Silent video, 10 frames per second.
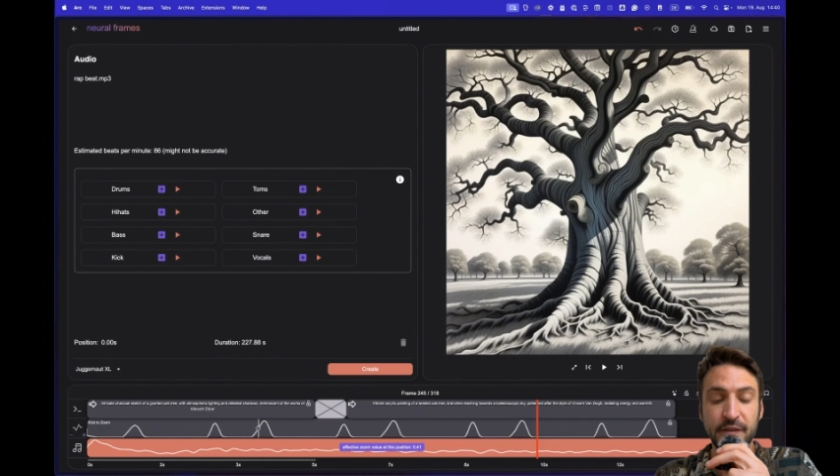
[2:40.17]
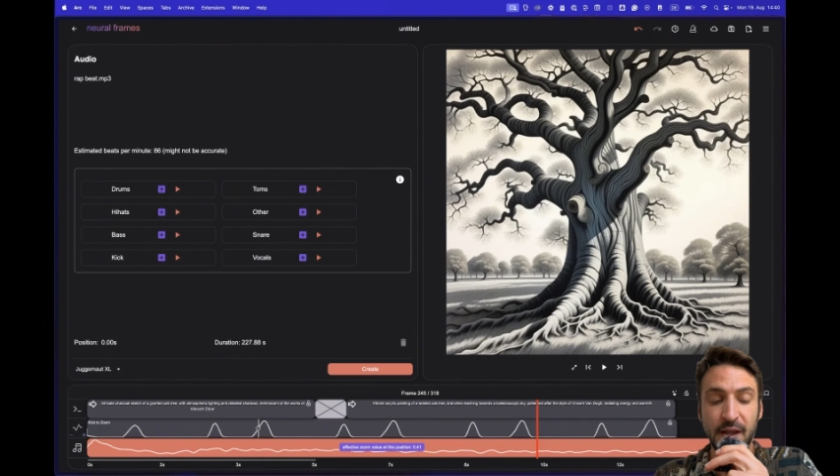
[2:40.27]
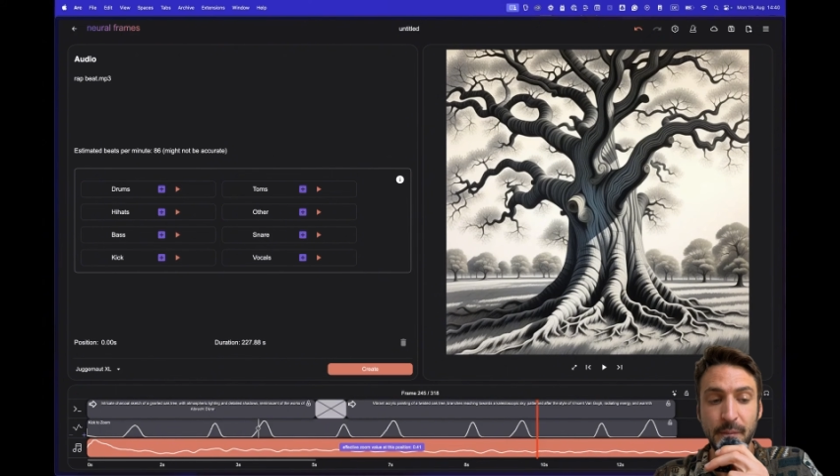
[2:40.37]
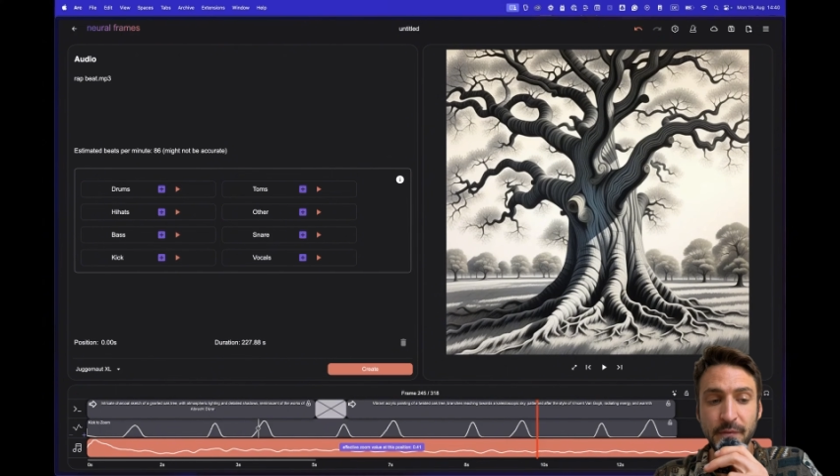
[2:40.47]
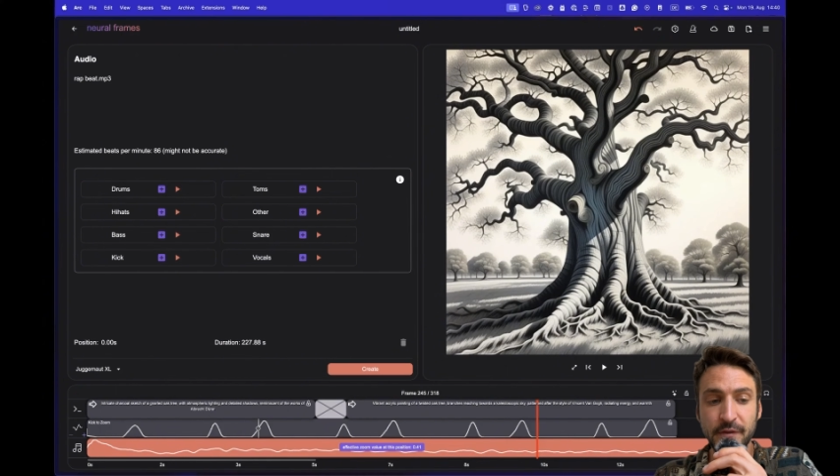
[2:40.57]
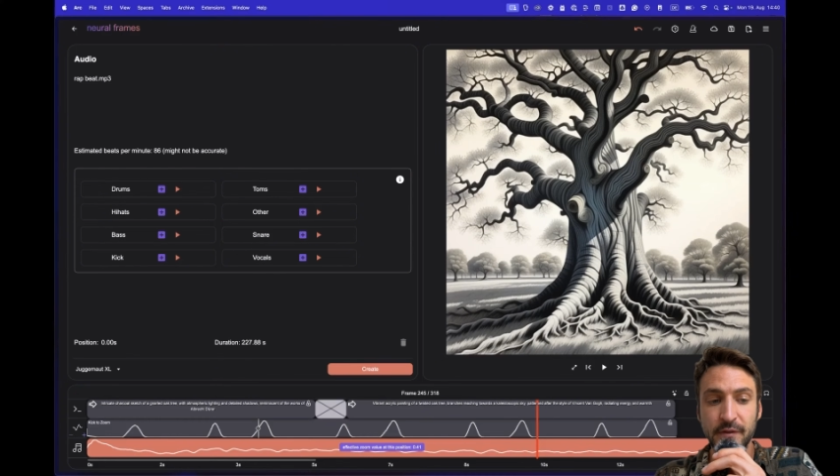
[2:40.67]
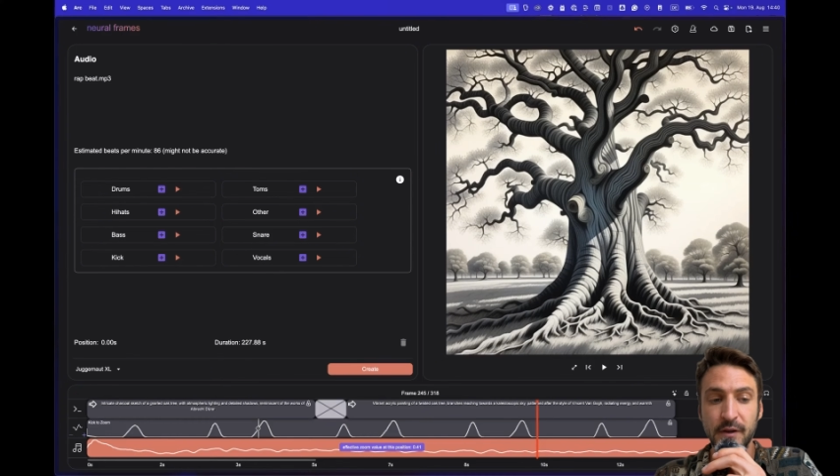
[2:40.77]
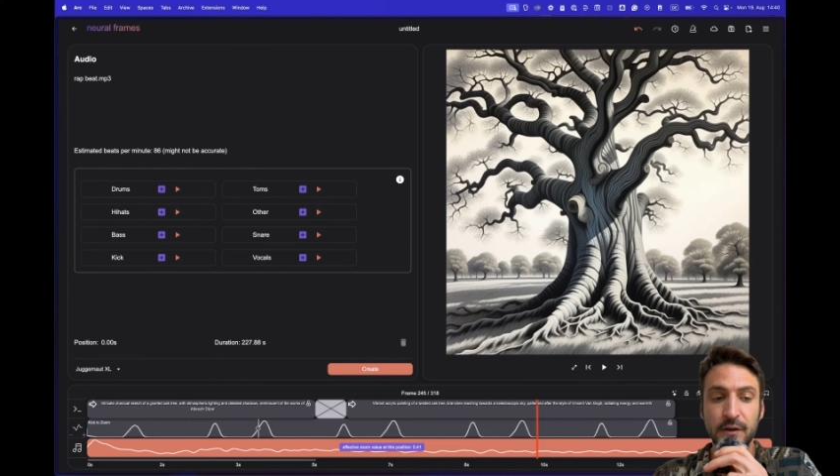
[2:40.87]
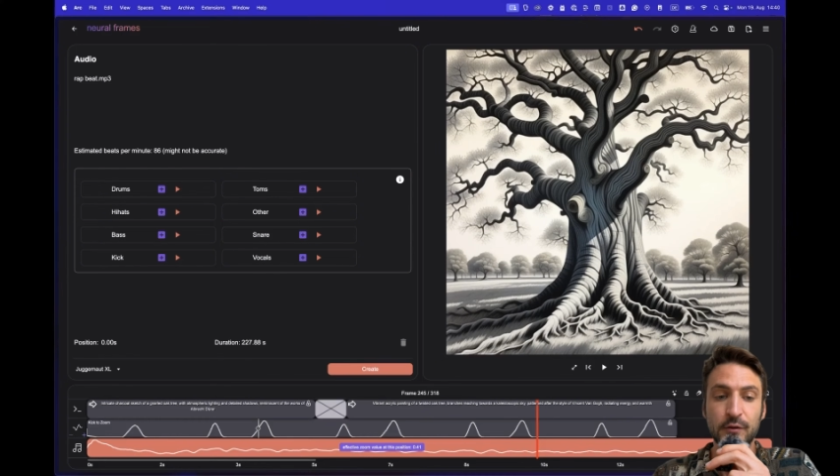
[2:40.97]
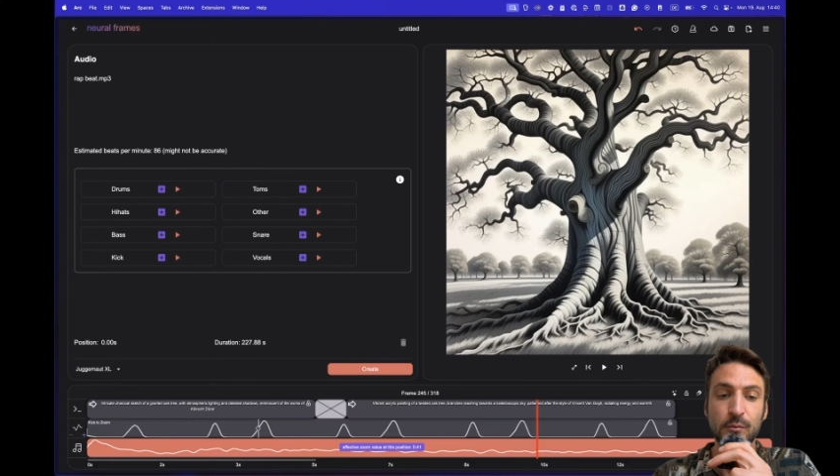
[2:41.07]
stems
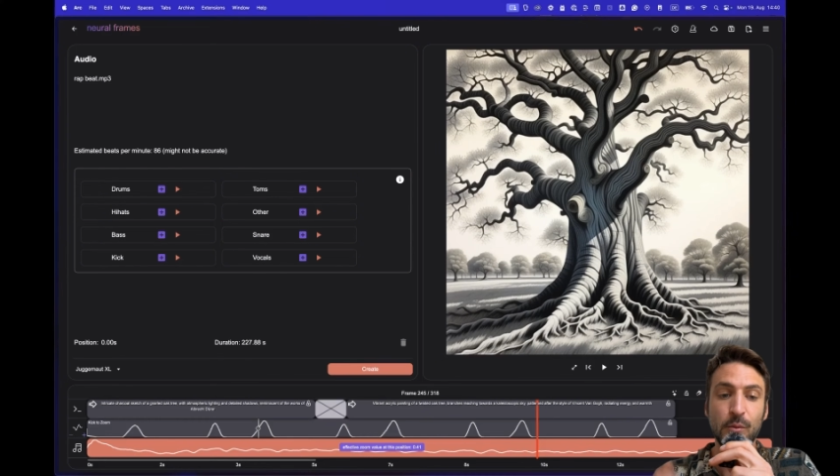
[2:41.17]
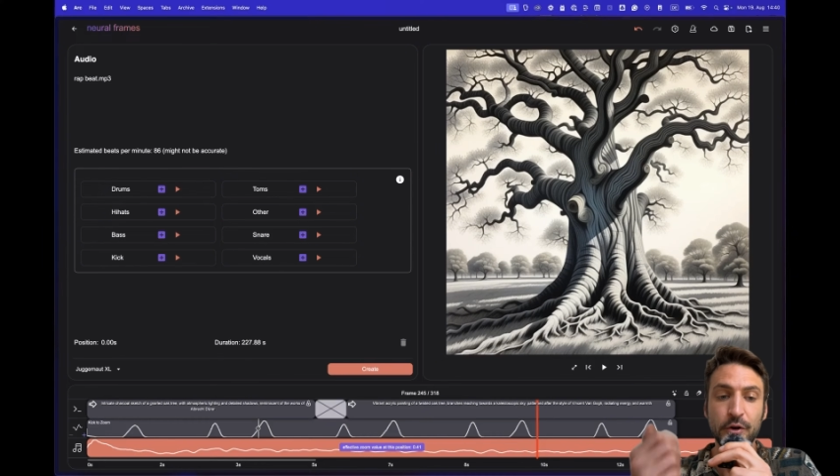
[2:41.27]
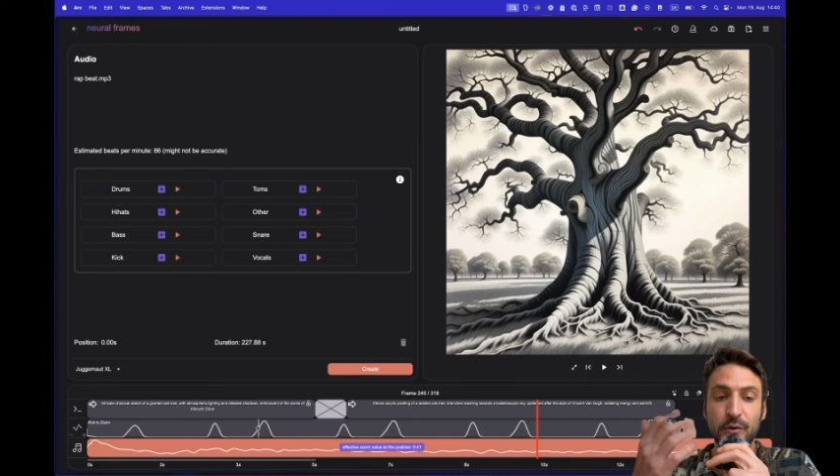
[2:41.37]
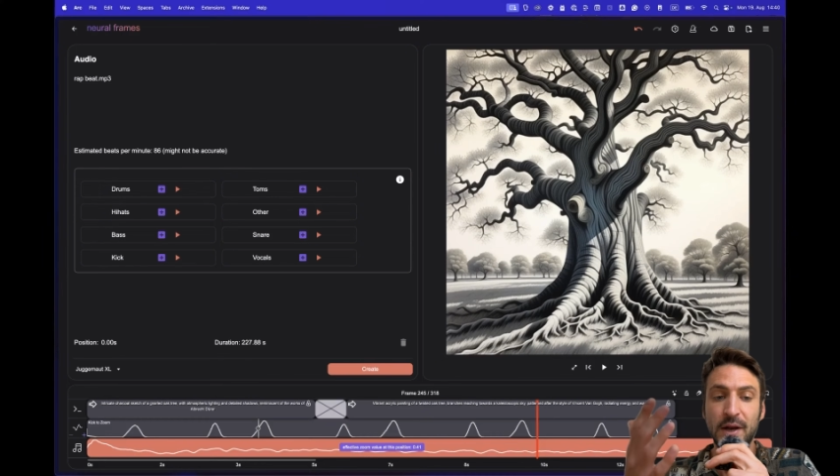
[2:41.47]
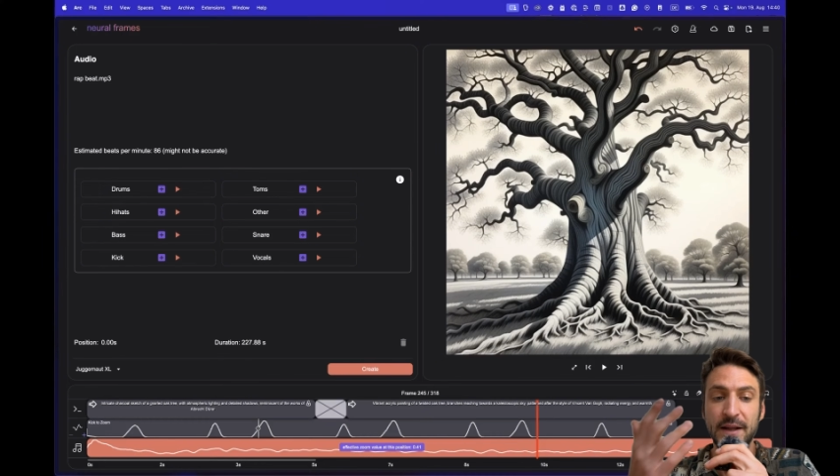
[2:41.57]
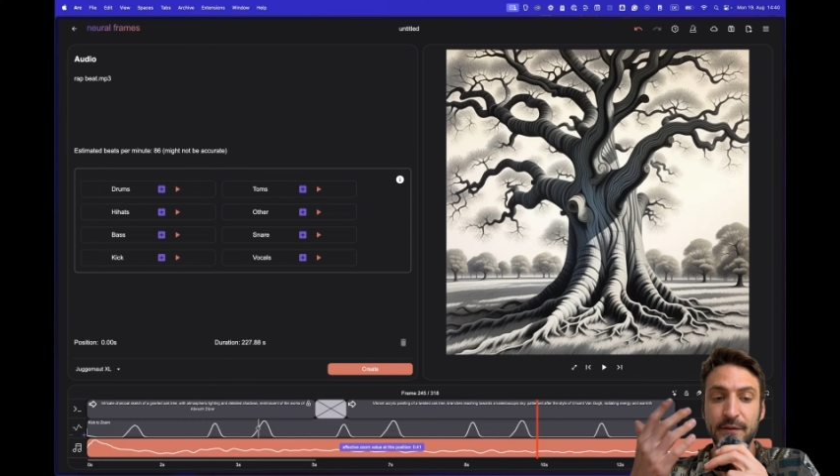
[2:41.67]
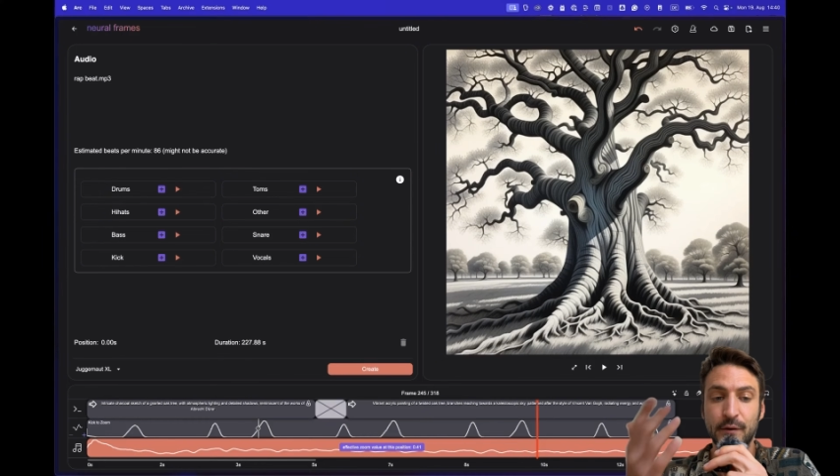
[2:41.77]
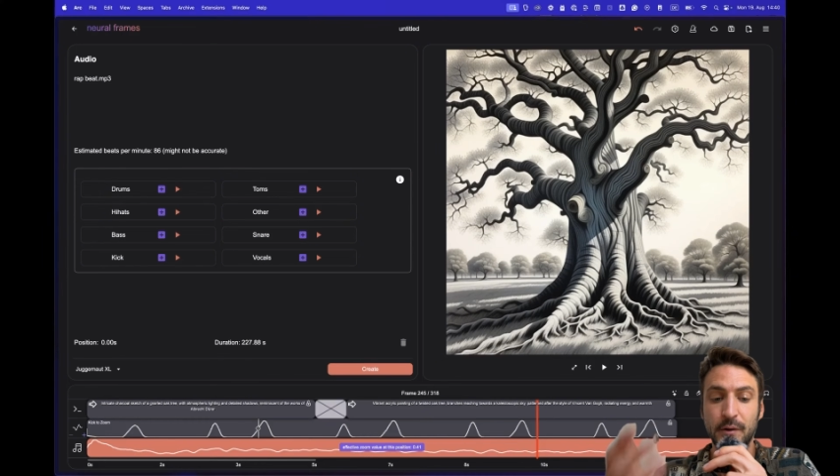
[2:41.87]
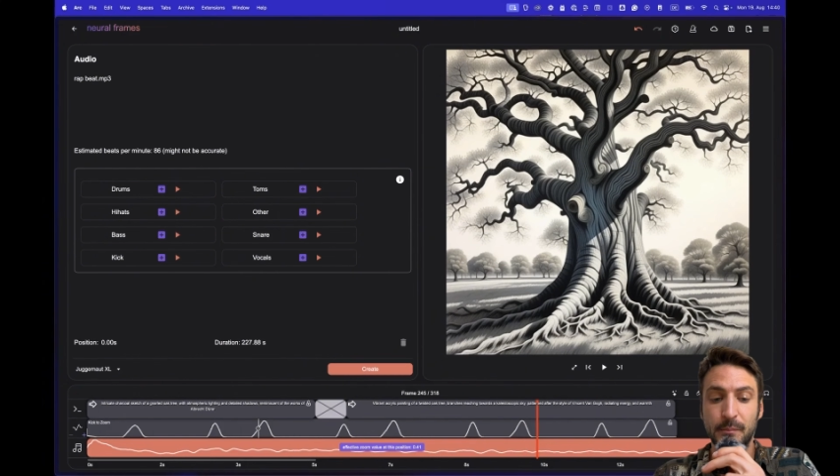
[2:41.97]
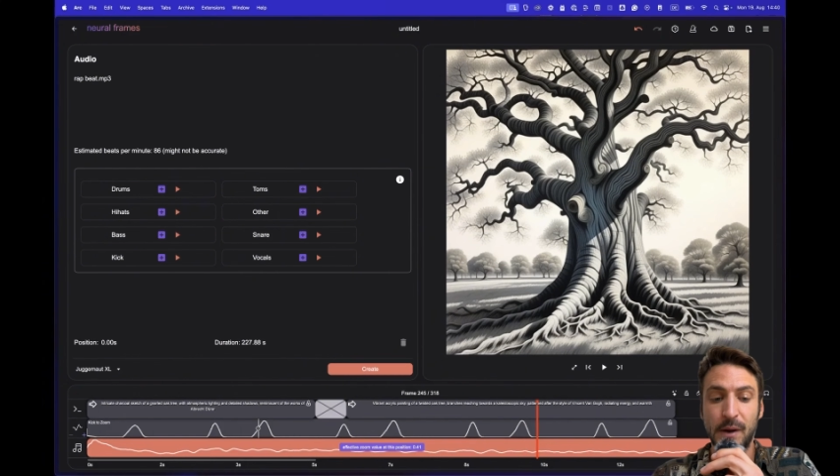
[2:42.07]
to modulate certain